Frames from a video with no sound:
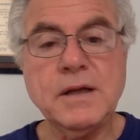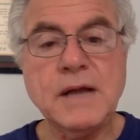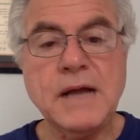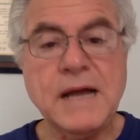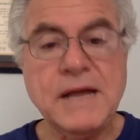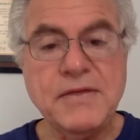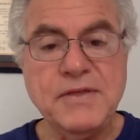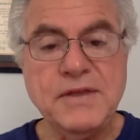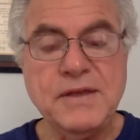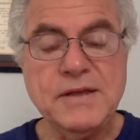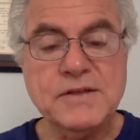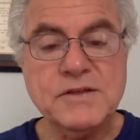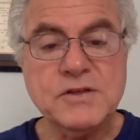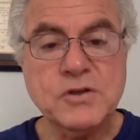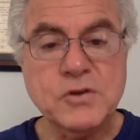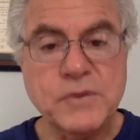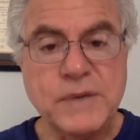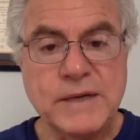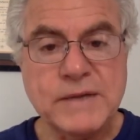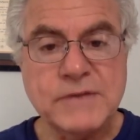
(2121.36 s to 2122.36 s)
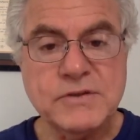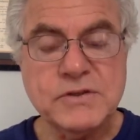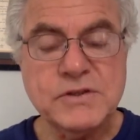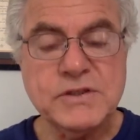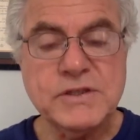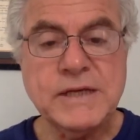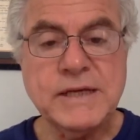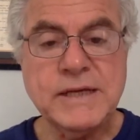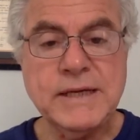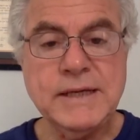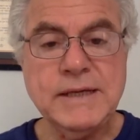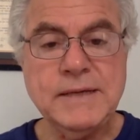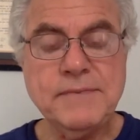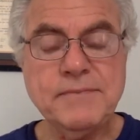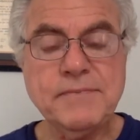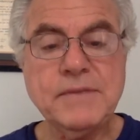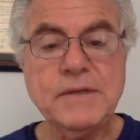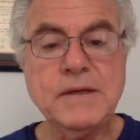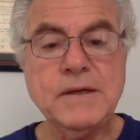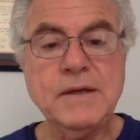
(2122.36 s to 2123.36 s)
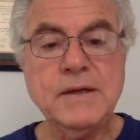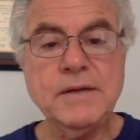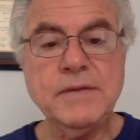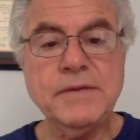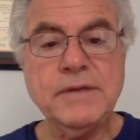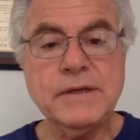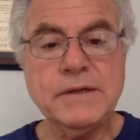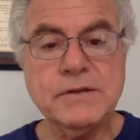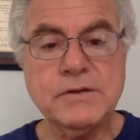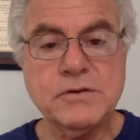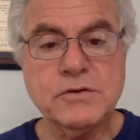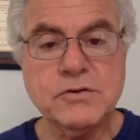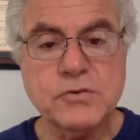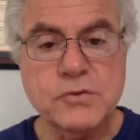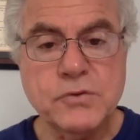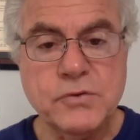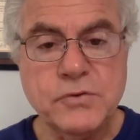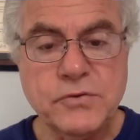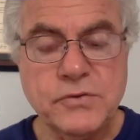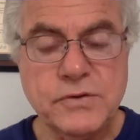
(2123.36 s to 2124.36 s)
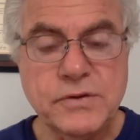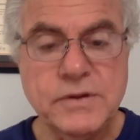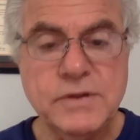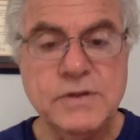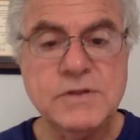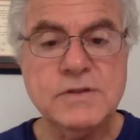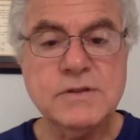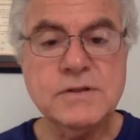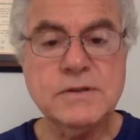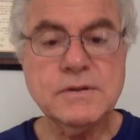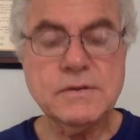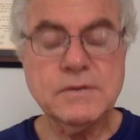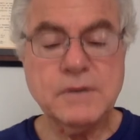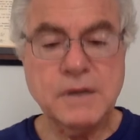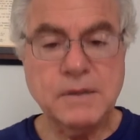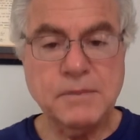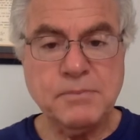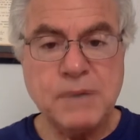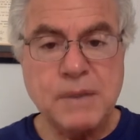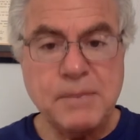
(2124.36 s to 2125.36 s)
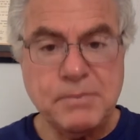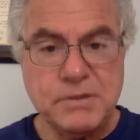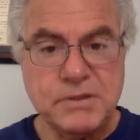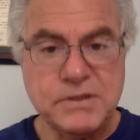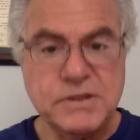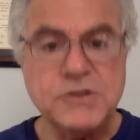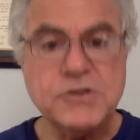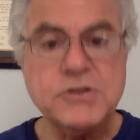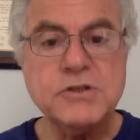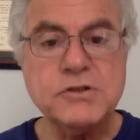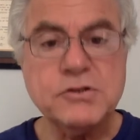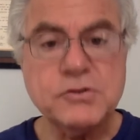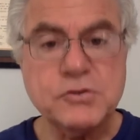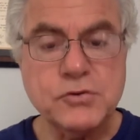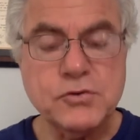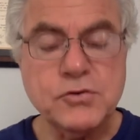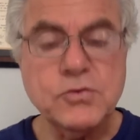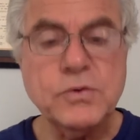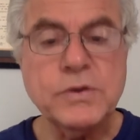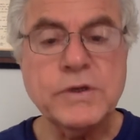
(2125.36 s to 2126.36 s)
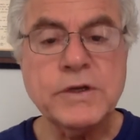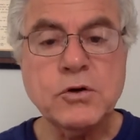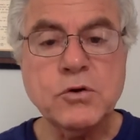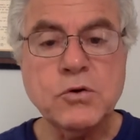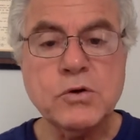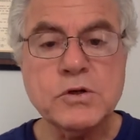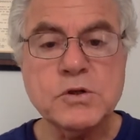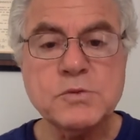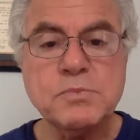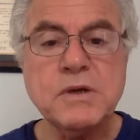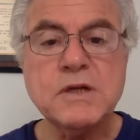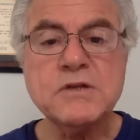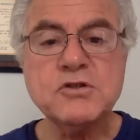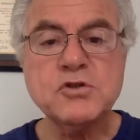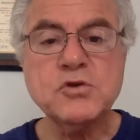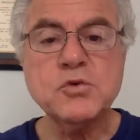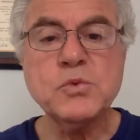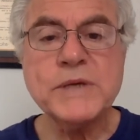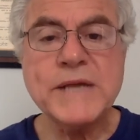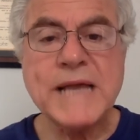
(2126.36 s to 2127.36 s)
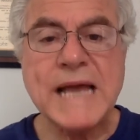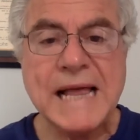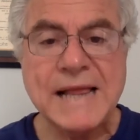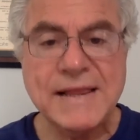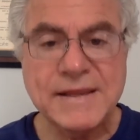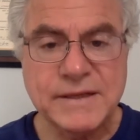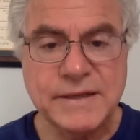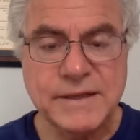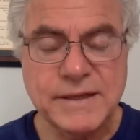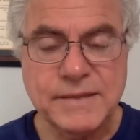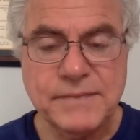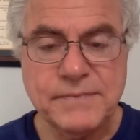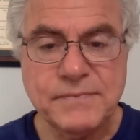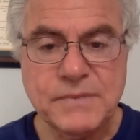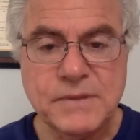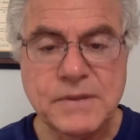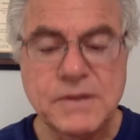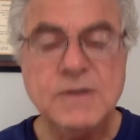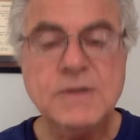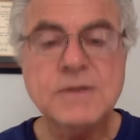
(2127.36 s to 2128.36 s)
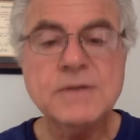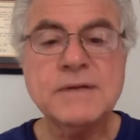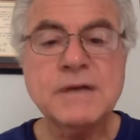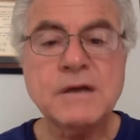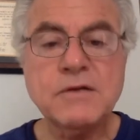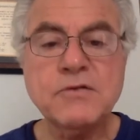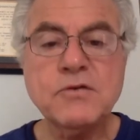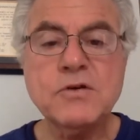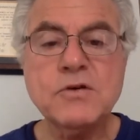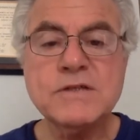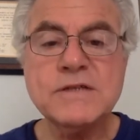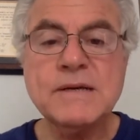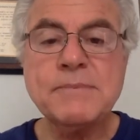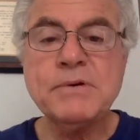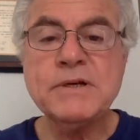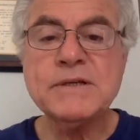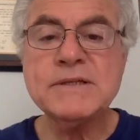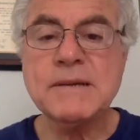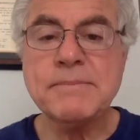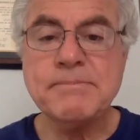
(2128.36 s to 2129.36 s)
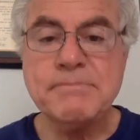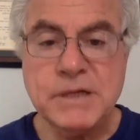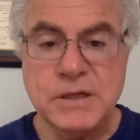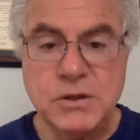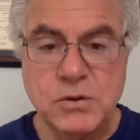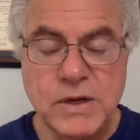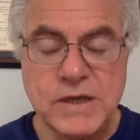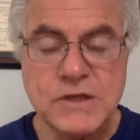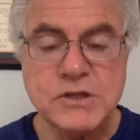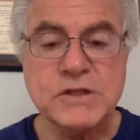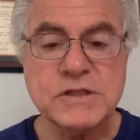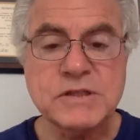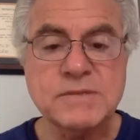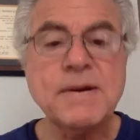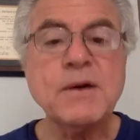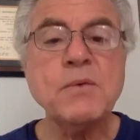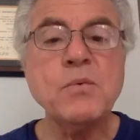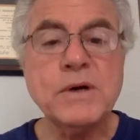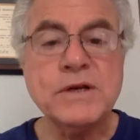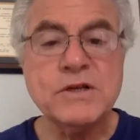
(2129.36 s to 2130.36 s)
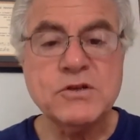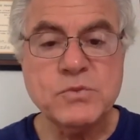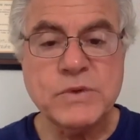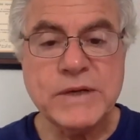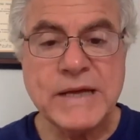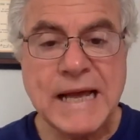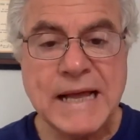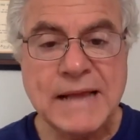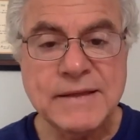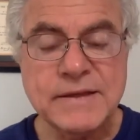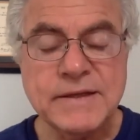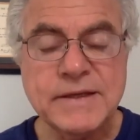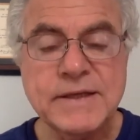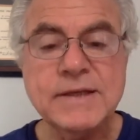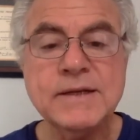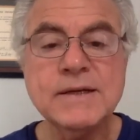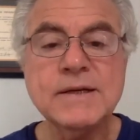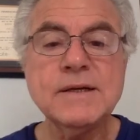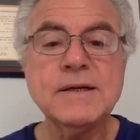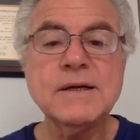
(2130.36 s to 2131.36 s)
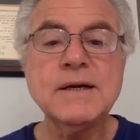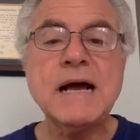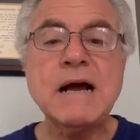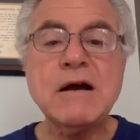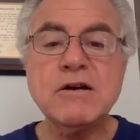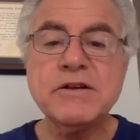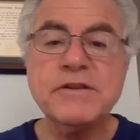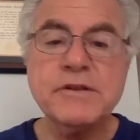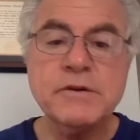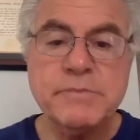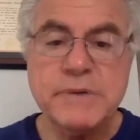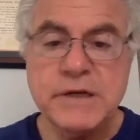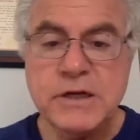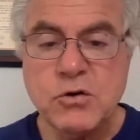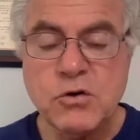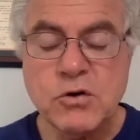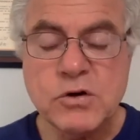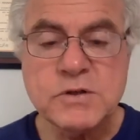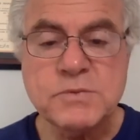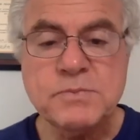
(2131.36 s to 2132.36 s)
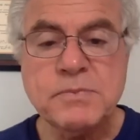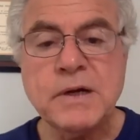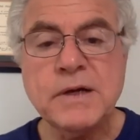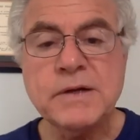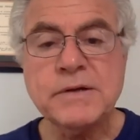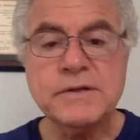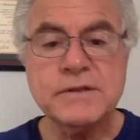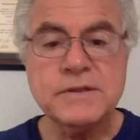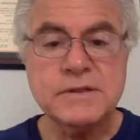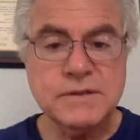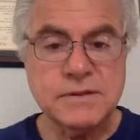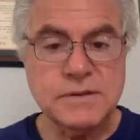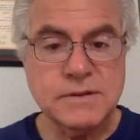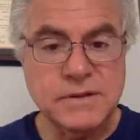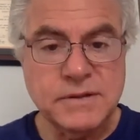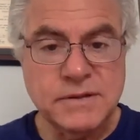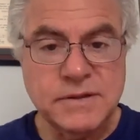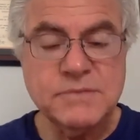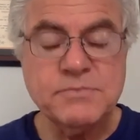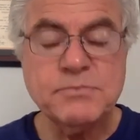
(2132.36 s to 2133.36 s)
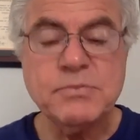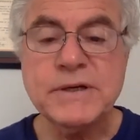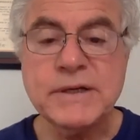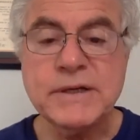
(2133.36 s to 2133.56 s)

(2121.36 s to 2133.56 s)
I think it's correct to say that truth is, a proposition is true when it corresponds to reality. Now, of course, that brings up big questions about what is reality, how can there be correspondence, and these